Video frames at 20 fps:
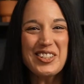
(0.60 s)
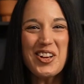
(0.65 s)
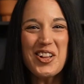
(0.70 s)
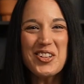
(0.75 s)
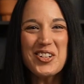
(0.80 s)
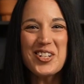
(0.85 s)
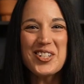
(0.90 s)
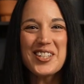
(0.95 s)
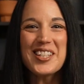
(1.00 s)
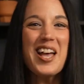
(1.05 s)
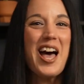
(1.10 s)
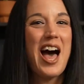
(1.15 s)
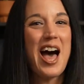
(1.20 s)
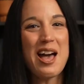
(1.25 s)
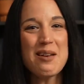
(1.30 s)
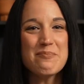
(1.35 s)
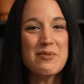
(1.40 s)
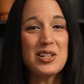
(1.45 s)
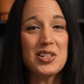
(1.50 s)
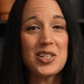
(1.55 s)
Scholars!
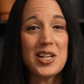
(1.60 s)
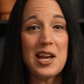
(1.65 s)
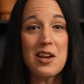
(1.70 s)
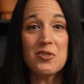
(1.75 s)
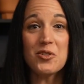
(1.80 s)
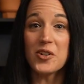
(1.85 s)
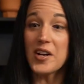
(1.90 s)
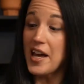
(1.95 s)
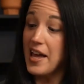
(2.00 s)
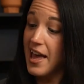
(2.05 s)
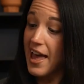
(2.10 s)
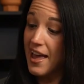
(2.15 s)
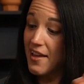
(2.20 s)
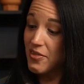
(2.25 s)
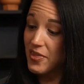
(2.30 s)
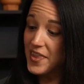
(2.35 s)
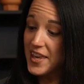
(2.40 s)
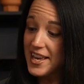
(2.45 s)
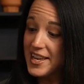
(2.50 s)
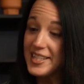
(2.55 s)
I'm Miss Chandra, and
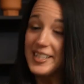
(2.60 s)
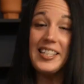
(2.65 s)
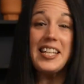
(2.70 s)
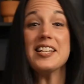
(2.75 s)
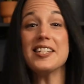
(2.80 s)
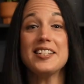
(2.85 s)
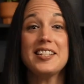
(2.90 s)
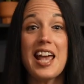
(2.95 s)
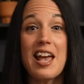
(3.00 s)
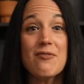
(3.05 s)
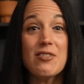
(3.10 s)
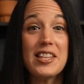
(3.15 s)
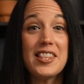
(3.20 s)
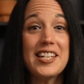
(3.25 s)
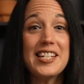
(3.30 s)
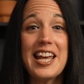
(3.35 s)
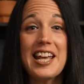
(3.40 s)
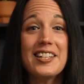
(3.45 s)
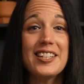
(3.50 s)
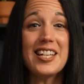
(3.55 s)
this is David the
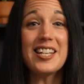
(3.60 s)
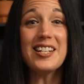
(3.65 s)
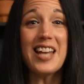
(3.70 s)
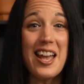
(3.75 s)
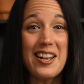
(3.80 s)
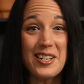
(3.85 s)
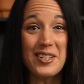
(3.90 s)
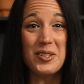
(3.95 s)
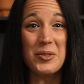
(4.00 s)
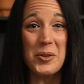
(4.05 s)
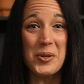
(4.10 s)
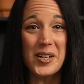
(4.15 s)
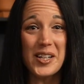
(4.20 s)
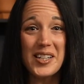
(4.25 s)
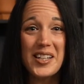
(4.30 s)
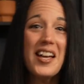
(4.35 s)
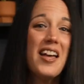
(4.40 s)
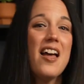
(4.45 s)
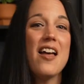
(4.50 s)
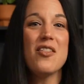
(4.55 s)
Dancing Dinosaur.
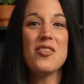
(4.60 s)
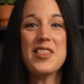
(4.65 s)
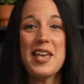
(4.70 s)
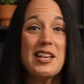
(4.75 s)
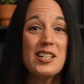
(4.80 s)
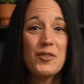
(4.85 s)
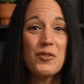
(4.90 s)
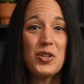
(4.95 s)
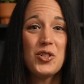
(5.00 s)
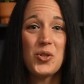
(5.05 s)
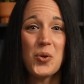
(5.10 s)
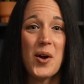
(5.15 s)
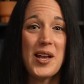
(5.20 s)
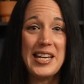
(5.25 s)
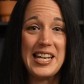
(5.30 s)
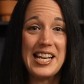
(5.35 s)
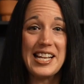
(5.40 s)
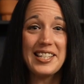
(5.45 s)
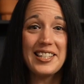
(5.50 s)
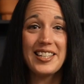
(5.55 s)
Thanks for
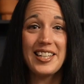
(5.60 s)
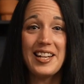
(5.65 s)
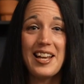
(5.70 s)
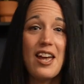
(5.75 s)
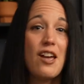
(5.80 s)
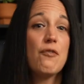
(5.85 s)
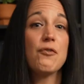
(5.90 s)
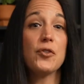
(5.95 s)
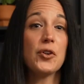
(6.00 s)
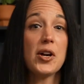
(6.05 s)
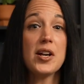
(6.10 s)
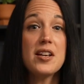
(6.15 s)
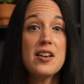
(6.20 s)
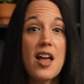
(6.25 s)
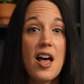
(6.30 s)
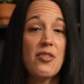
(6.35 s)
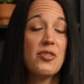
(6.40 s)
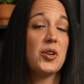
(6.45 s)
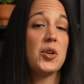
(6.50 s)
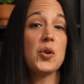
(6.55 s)
joining us today for
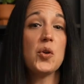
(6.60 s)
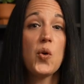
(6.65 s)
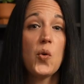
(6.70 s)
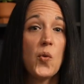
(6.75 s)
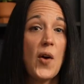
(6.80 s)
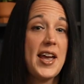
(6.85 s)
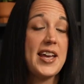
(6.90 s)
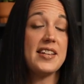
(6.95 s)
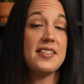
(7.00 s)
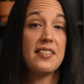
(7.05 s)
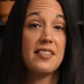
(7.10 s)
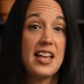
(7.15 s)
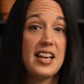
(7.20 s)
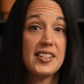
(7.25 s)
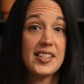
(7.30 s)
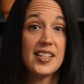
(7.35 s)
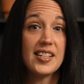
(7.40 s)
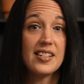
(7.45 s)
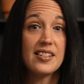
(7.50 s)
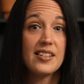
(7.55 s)
another great
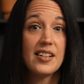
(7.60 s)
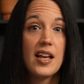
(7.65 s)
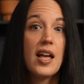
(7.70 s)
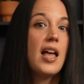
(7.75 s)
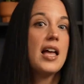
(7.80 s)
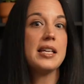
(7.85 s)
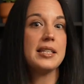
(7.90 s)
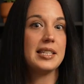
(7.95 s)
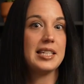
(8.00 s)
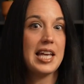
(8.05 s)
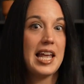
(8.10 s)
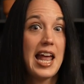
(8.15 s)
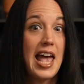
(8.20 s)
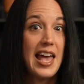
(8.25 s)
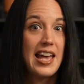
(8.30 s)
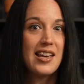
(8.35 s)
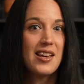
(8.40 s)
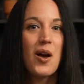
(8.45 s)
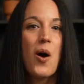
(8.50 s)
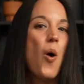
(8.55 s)
lesson.
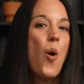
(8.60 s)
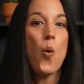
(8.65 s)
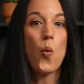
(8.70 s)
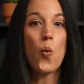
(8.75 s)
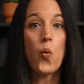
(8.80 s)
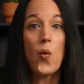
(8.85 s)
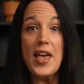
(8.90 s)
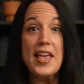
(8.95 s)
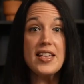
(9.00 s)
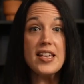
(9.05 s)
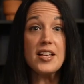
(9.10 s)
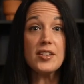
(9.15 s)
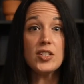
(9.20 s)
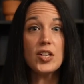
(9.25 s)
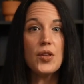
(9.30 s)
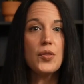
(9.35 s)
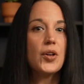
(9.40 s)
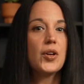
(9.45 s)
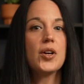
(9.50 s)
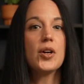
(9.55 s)
Today, we get to
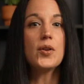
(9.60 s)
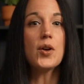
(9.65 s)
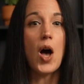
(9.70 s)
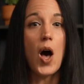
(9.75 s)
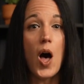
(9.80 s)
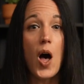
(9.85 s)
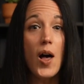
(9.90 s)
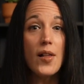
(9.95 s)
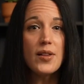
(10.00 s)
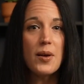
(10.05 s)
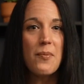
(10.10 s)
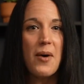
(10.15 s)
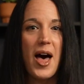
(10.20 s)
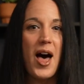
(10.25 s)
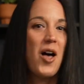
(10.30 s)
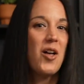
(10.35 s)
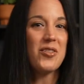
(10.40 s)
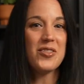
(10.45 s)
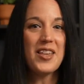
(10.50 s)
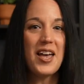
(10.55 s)
learn all
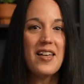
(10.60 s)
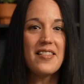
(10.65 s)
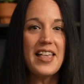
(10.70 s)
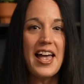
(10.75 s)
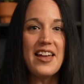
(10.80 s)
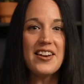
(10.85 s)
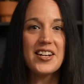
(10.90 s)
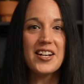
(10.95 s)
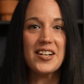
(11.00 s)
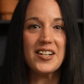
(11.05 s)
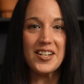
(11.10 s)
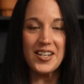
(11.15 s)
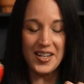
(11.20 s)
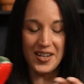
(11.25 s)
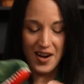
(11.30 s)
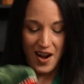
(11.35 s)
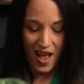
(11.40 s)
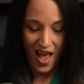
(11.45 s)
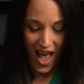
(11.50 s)
about the letter